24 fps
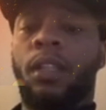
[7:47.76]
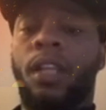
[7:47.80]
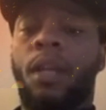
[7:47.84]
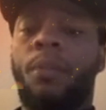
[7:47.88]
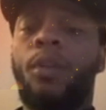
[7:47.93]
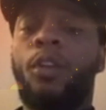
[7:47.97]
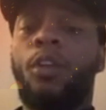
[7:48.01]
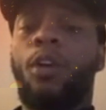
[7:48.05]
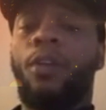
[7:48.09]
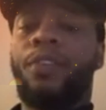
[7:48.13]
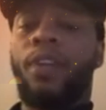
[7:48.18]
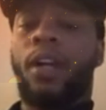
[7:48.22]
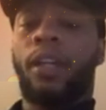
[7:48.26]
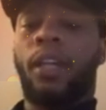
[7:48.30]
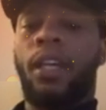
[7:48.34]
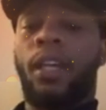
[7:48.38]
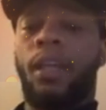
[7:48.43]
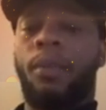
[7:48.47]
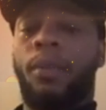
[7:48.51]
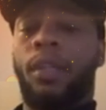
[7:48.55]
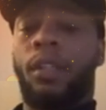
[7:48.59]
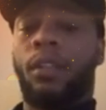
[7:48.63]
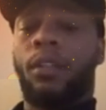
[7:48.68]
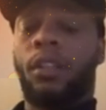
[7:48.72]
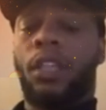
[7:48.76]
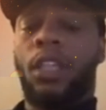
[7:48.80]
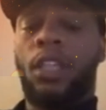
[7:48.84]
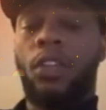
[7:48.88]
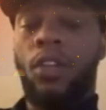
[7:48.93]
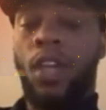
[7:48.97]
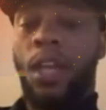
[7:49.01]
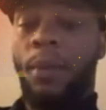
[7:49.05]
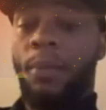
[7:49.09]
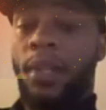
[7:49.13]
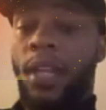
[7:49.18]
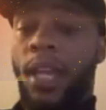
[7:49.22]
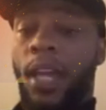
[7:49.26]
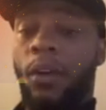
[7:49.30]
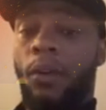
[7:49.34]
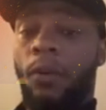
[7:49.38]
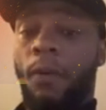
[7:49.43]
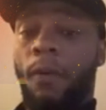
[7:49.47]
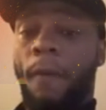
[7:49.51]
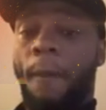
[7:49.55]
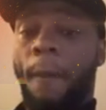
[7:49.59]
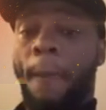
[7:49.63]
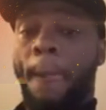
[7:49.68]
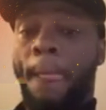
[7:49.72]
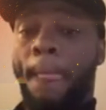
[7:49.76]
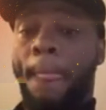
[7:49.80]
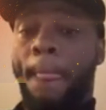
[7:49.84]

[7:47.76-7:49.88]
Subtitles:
Let me know if y'all can hear me. Can you hear me now?